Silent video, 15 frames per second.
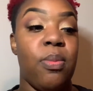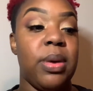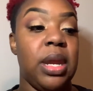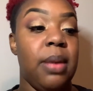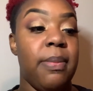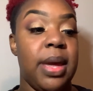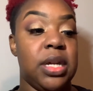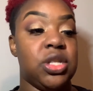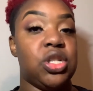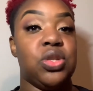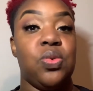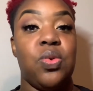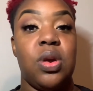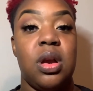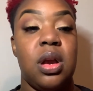but it makes
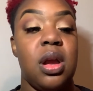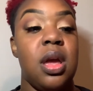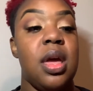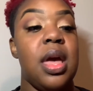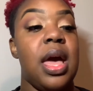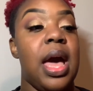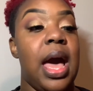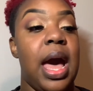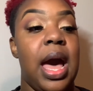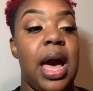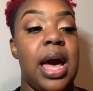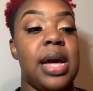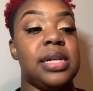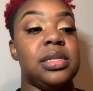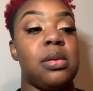your
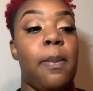eyes